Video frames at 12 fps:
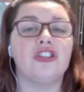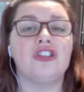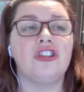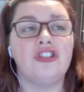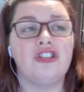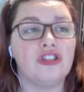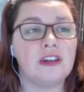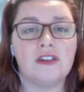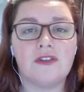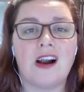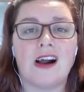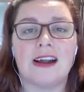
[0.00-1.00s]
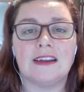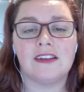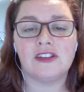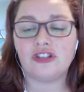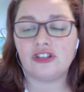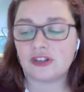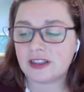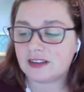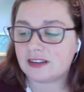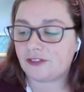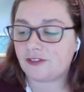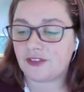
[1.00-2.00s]
Just enjoy the ride,
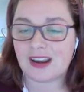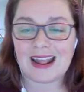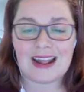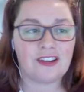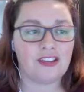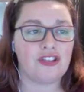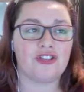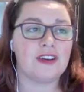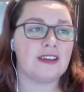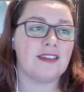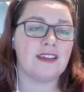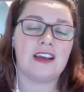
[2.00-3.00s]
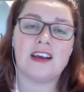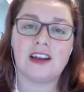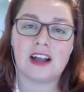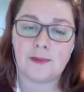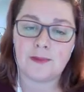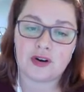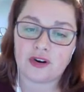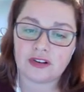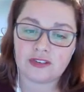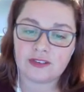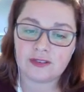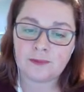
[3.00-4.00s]
enjoy the different histories that you're going to come
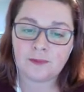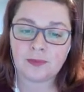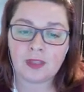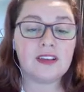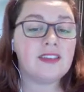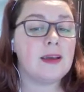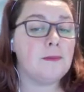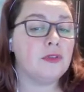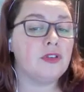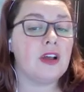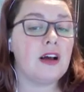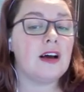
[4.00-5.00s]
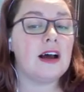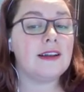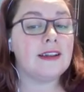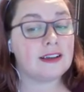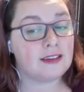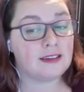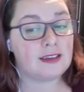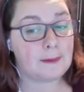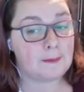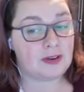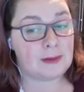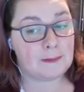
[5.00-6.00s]
across. The Sims are an
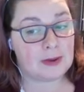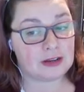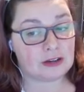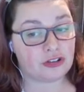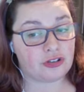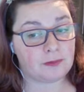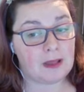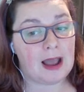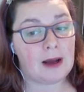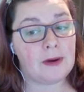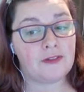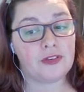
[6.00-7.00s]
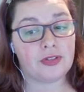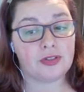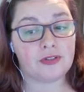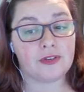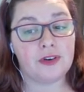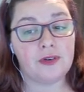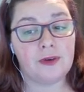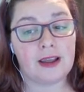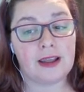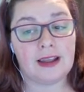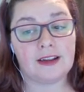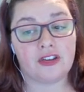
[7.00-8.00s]
accepting bunch. However,
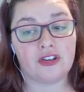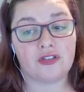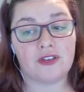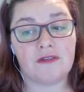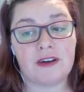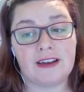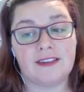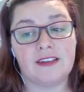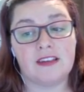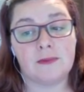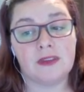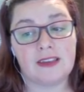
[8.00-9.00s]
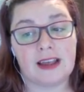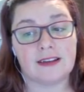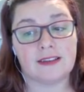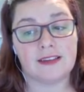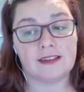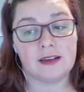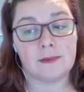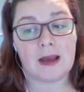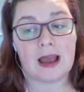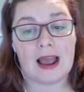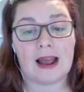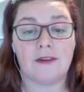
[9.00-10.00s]
through history, racism and
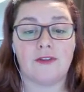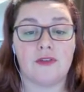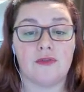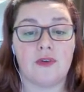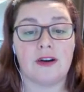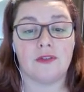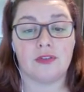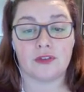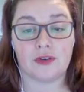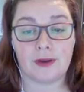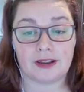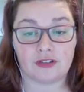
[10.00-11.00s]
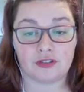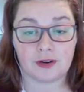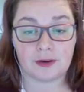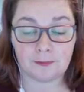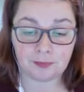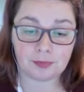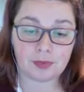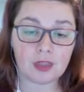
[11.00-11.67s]
sexism have run through history.